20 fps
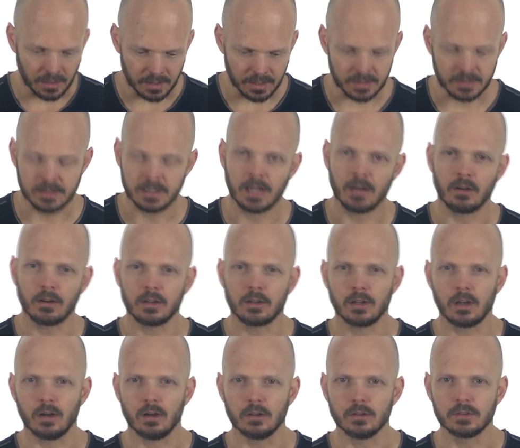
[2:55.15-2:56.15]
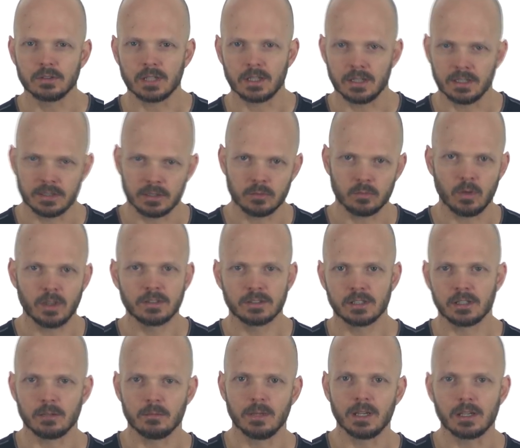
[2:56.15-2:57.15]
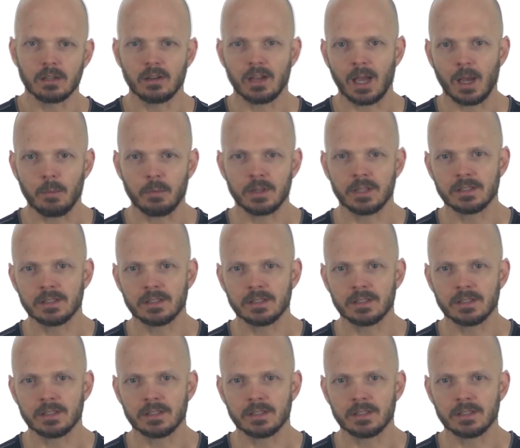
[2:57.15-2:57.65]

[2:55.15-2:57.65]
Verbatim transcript: this is how it goes, and this is what's going to make you happy.